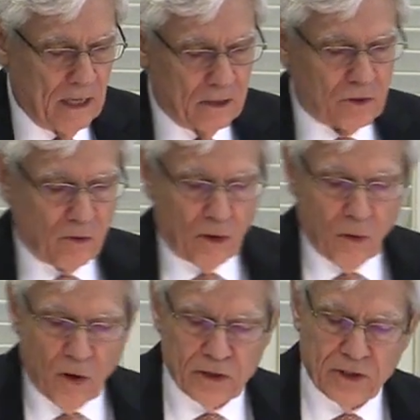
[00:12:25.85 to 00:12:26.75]
So the
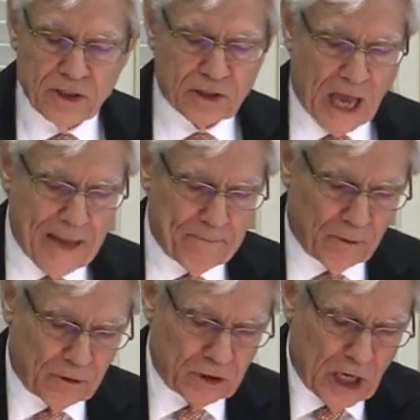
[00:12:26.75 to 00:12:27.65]
Lord's
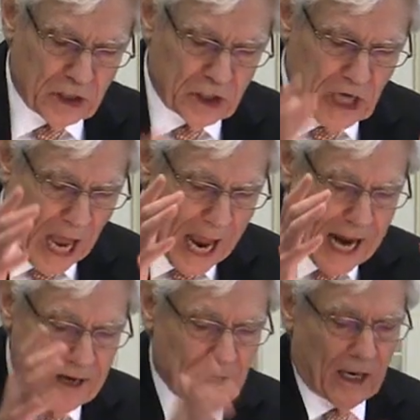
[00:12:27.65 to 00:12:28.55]
disciples
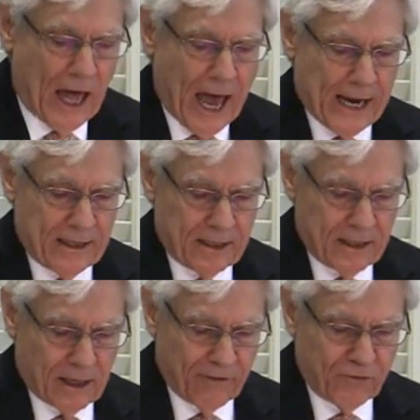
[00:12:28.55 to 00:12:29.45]
shine the light
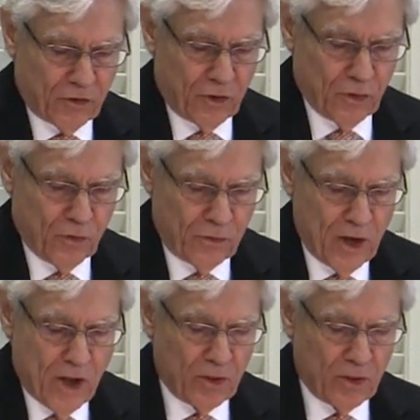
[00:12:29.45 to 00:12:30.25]
of truth,